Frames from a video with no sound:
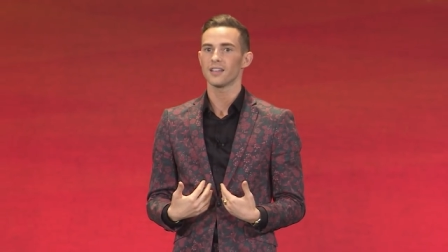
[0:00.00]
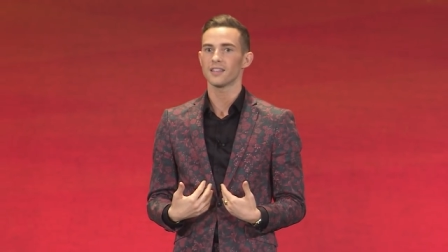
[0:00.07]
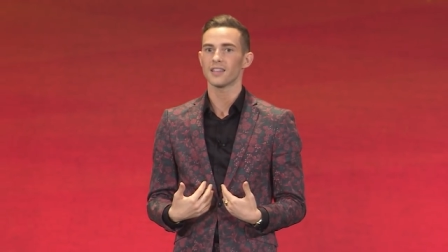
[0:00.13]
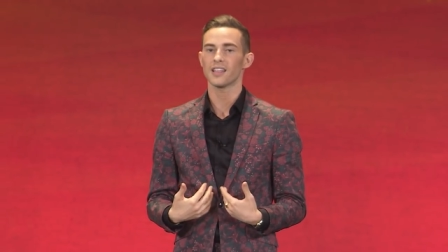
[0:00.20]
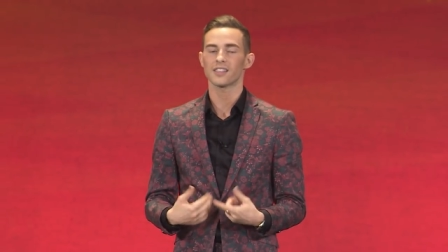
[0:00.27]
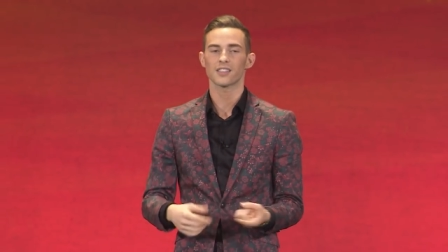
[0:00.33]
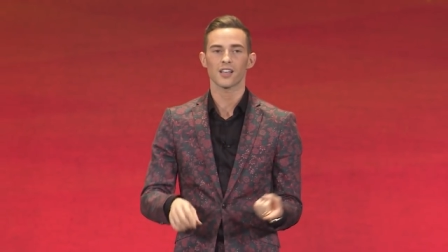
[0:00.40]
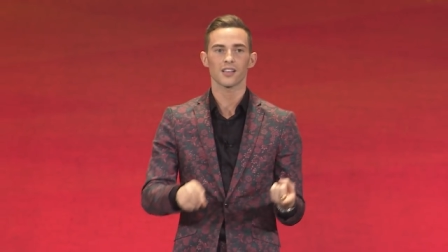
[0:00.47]
They
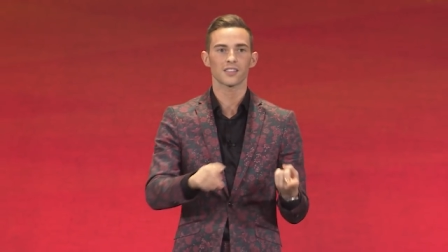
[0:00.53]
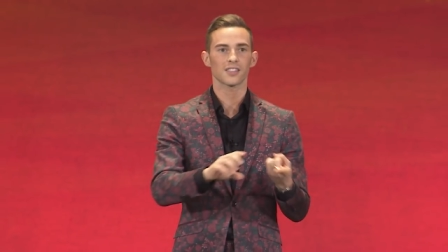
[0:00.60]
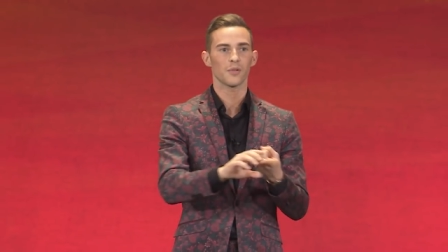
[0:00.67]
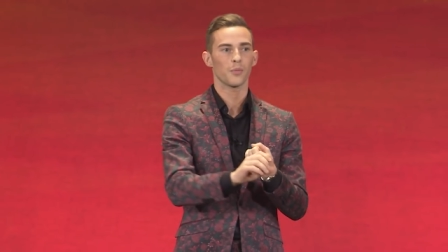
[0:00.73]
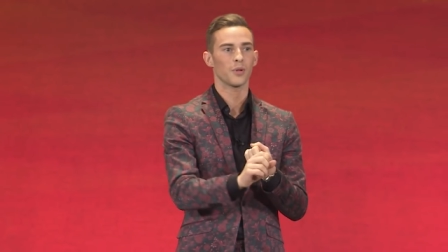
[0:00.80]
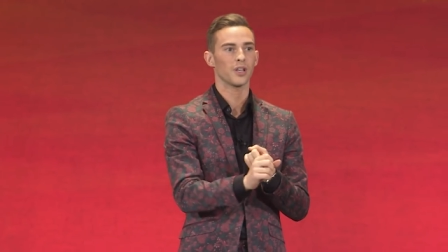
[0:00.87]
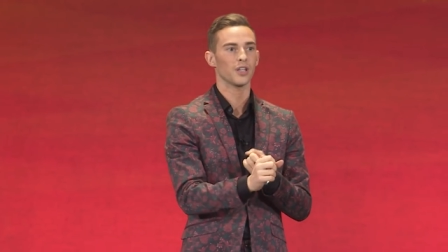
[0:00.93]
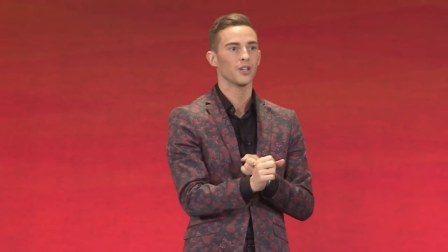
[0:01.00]
saw
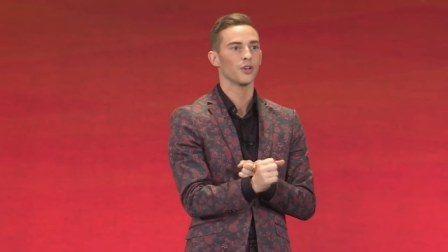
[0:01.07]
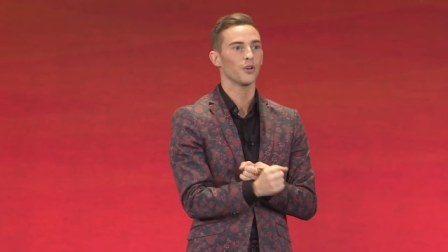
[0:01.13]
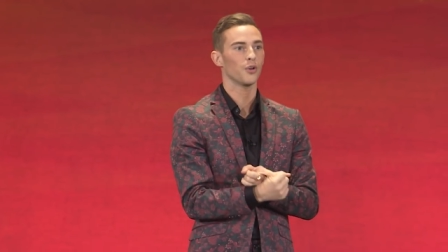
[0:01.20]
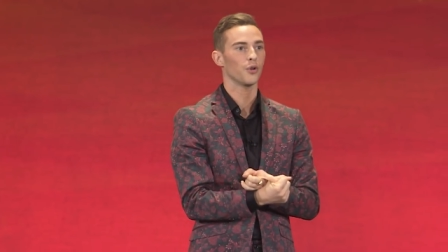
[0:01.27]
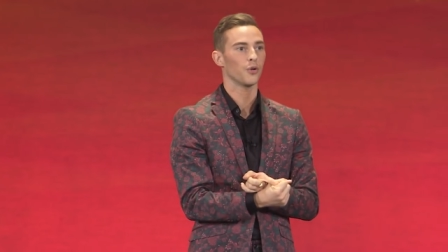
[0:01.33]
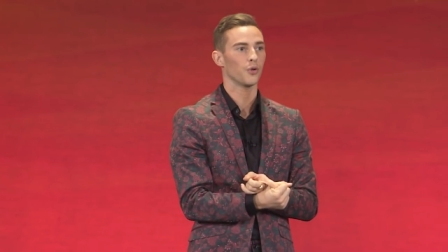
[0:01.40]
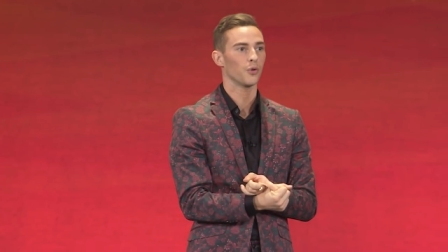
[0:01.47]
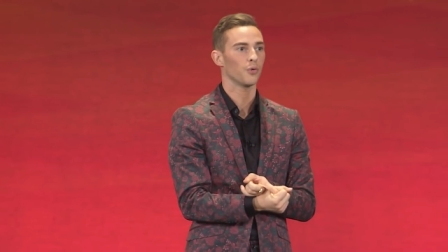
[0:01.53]
somebody
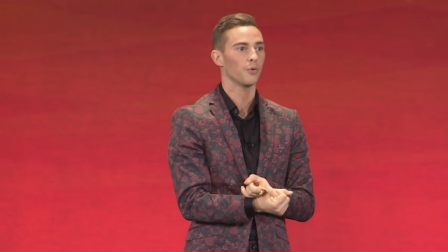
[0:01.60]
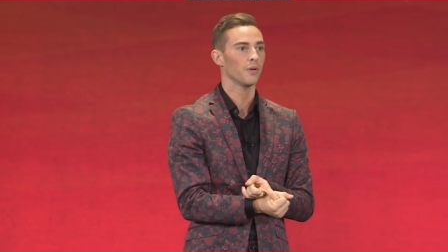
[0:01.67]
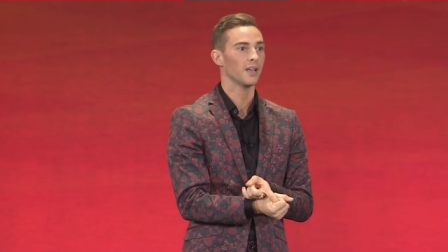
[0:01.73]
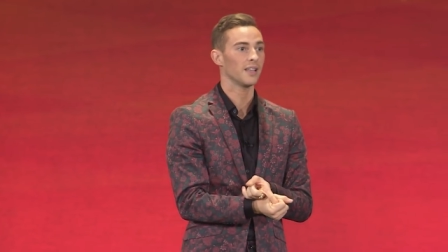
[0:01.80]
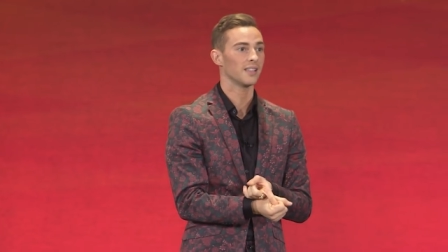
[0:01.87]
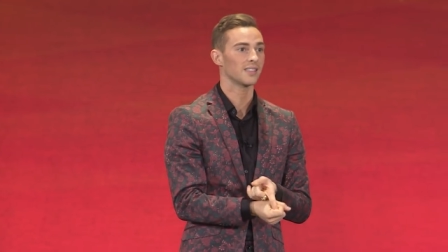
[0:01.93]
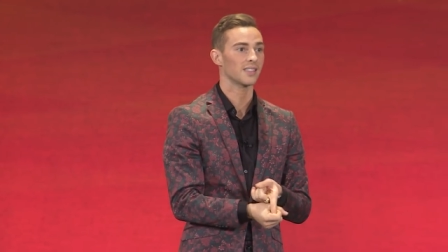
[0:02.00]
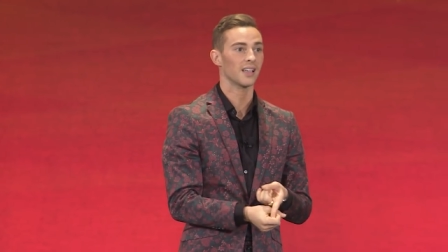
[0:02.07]
who
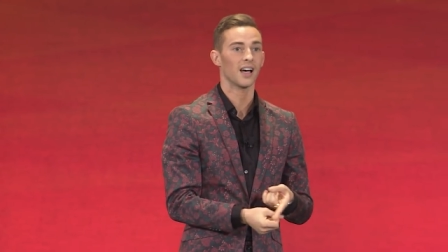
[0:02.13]
is